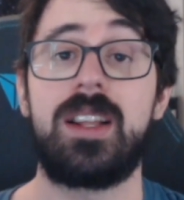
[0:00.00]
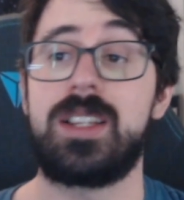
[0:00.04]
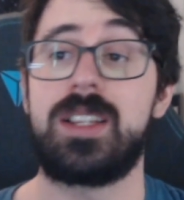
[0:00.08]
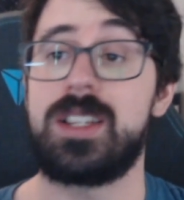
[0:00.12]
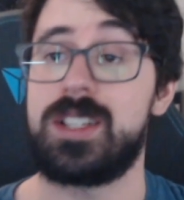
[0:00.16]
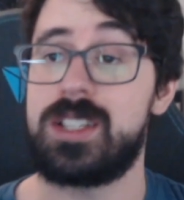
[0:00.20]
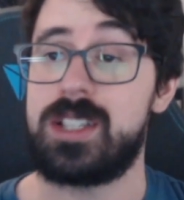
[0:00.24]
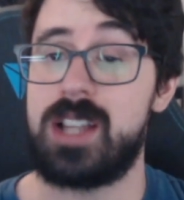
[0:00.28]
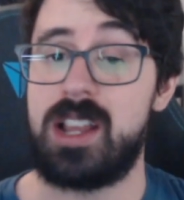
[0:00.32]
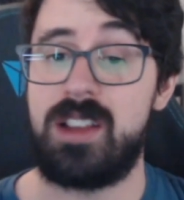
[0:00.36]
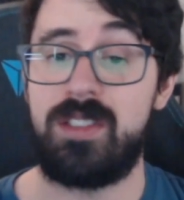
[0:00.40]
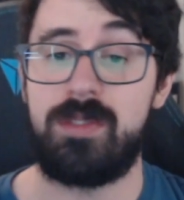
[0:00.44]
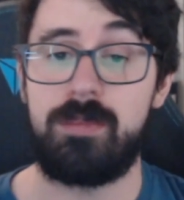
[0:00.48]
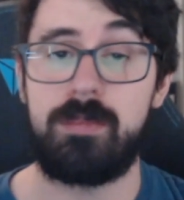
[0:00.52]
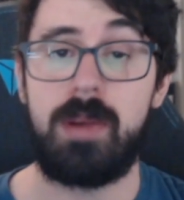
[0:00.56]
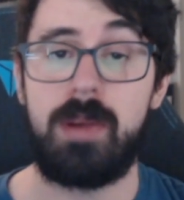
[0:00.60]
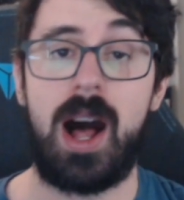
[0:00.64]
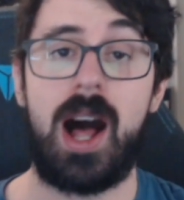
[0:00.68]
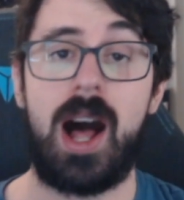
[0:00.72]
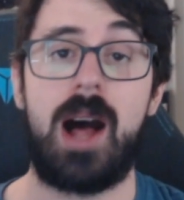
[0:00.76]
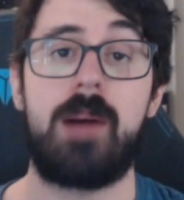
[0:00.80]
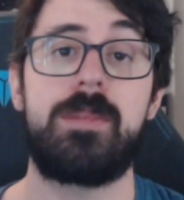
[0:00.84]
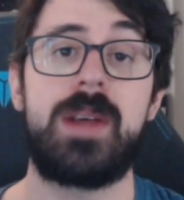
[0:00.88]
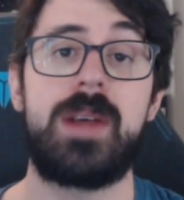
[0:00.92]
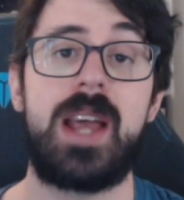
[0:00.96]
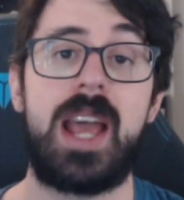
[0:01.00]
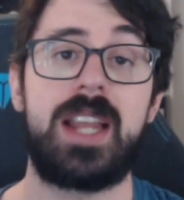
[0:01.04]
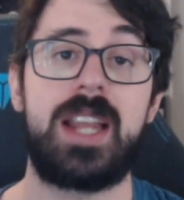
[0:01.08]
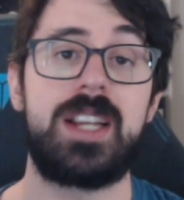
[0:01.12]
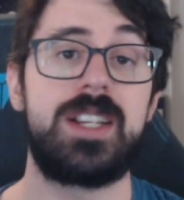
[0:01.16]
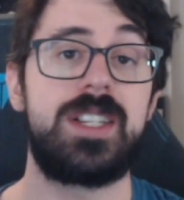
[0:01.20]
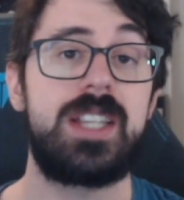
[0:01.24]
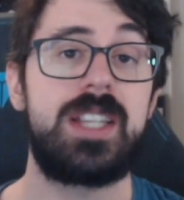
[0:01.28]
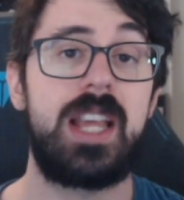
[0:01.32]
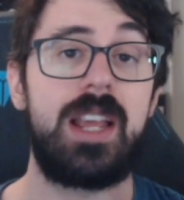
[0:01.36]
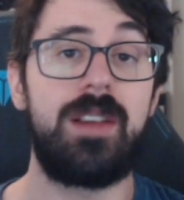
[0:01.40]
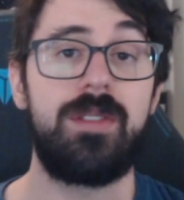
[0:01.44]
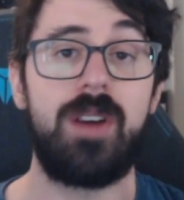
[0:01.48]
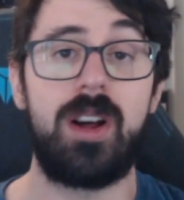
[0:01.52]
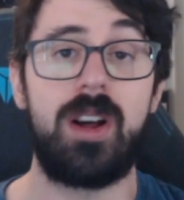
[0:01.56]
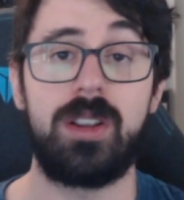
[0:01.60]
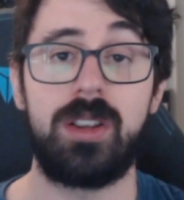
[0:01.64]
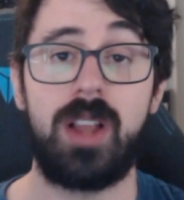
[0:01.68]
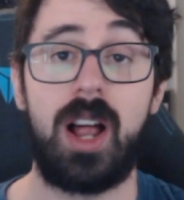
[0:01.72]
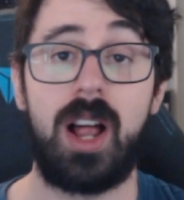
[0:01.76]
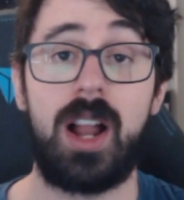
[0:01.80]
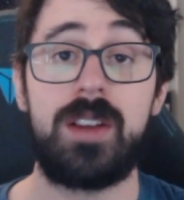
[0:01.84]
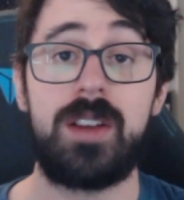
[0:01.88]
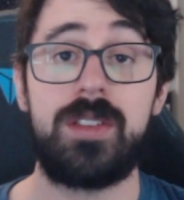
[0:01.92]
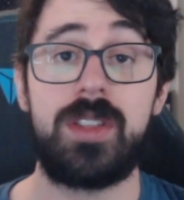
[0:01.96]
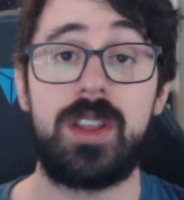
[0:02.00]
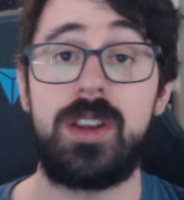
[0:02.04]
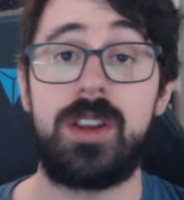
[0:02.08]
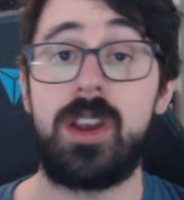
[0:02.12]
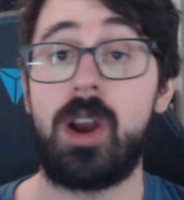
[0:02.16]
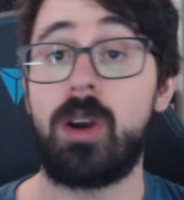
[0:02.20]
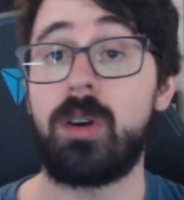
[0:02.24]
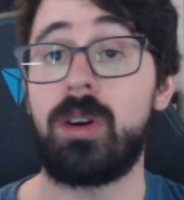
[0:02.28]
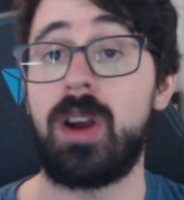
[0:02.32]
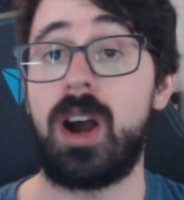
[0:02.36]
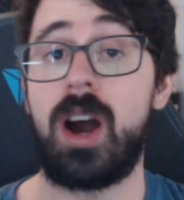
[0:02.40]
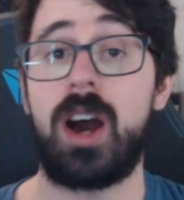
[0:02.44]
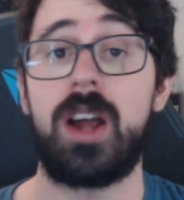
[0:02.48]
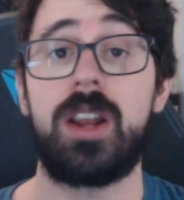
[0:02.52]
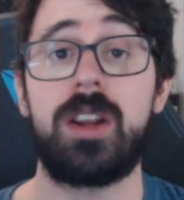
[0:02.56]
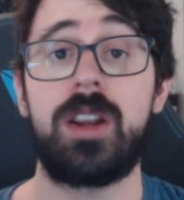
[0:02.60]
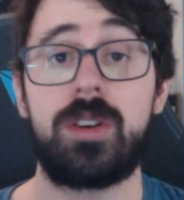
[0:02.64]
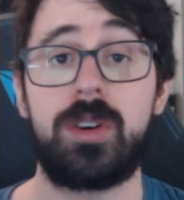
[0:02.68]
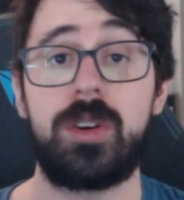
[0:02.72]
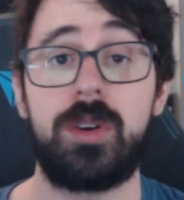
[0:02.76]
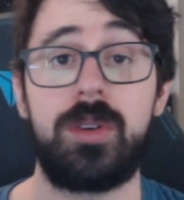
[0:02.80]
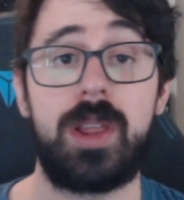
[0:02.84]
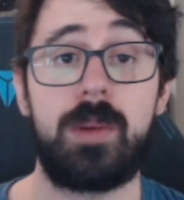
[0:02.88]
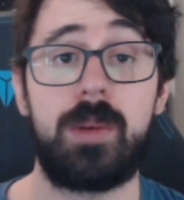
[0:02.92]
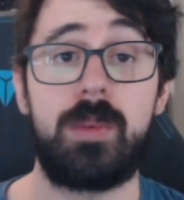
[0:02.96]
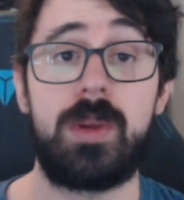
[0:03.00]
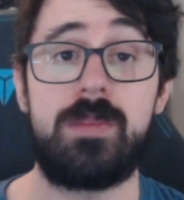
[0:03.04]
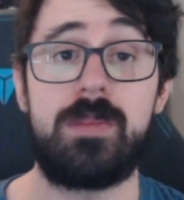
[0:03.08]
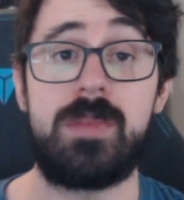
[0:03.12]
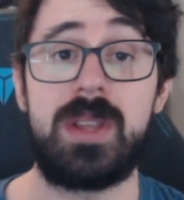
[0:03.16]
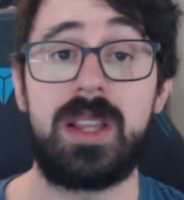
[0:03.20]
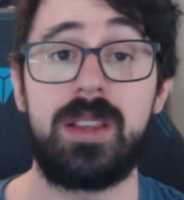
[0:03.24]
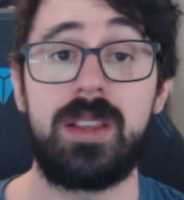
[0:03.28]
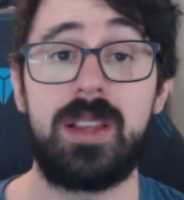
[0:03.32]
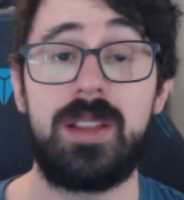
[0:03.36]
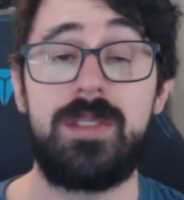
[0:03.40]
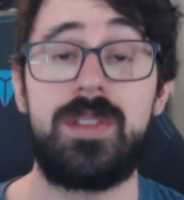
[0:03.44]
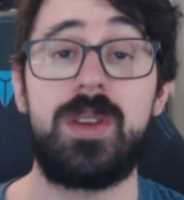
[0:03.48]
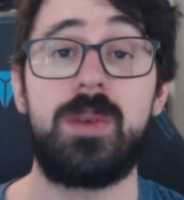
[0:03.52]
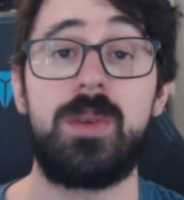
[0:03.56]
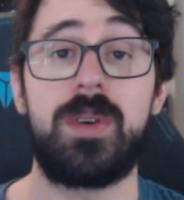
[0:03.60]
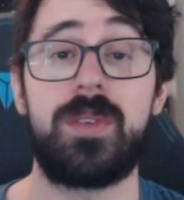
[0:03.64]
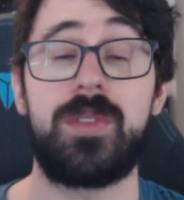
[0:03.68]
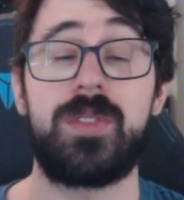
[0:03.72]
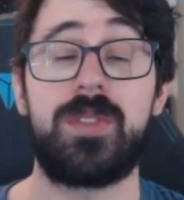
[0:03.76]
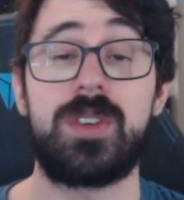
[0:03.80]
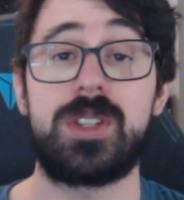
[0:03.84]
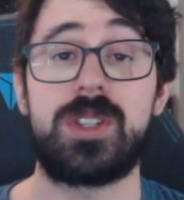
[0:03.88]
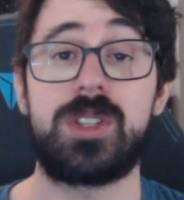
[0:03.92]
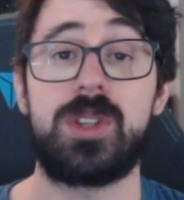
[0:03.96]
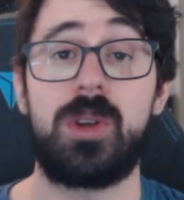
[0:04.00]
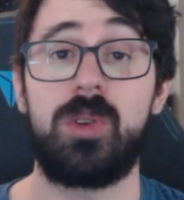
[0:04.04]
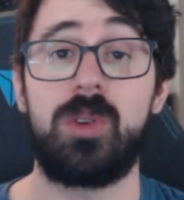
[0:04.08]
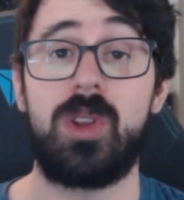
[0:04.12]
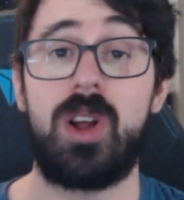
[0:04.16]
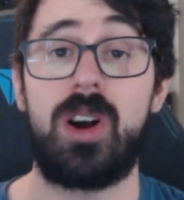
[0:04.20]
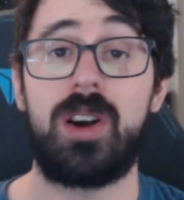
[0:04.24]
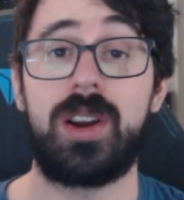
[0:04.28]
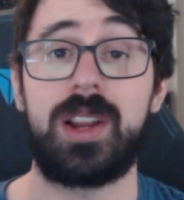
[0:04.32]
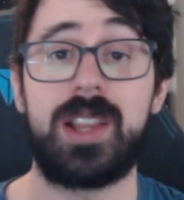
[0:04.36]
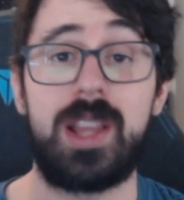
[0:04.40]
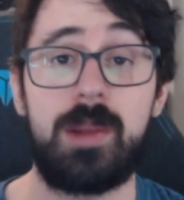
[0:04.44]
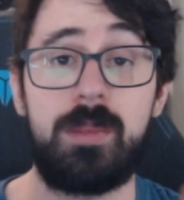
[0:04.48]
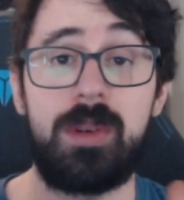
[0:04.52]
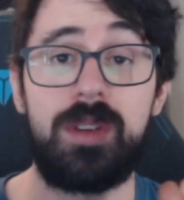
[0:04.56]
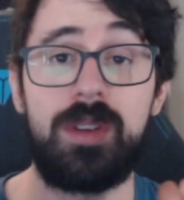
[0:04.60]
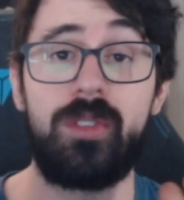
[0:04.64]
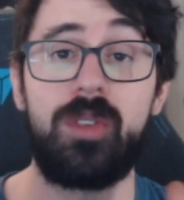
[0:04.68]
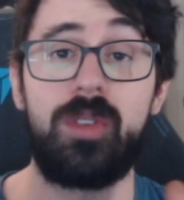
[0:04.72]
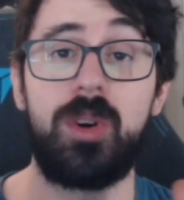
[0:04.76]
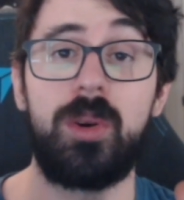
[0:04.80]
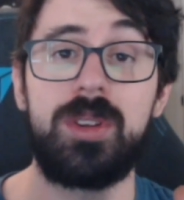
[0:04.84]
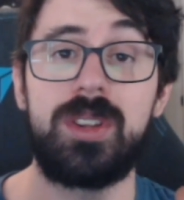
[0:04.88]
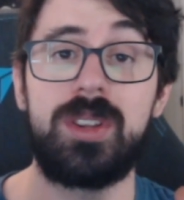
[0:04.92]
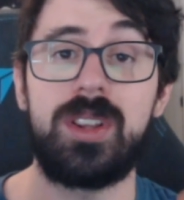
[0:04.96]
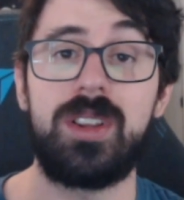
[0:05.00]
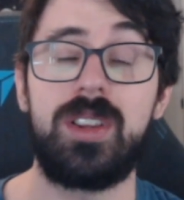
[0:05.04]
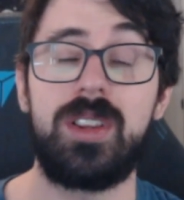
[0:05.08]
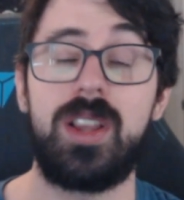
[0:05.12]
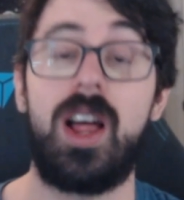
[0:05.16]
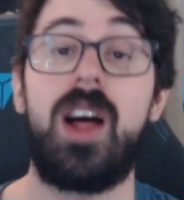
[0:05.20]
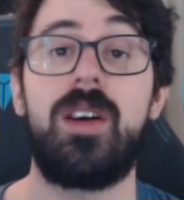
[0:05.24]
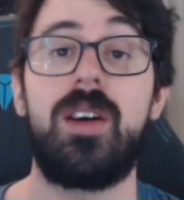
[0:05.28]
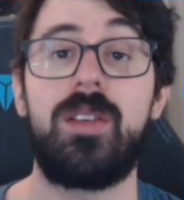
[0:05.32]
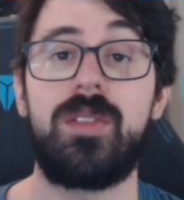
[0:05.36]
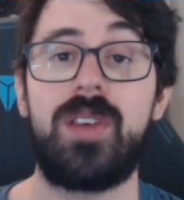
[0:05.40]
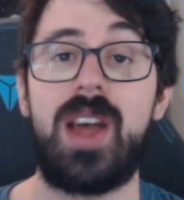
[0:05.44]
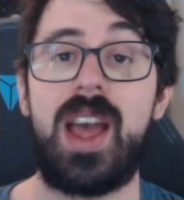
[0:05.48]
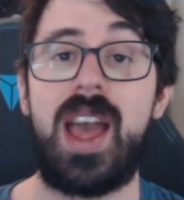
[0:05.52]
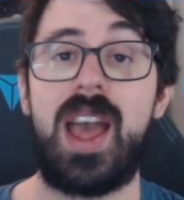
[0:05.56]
to save Pop, and to save a lot of the Naruhata crew that we've been living with for so long and that we've grown to love.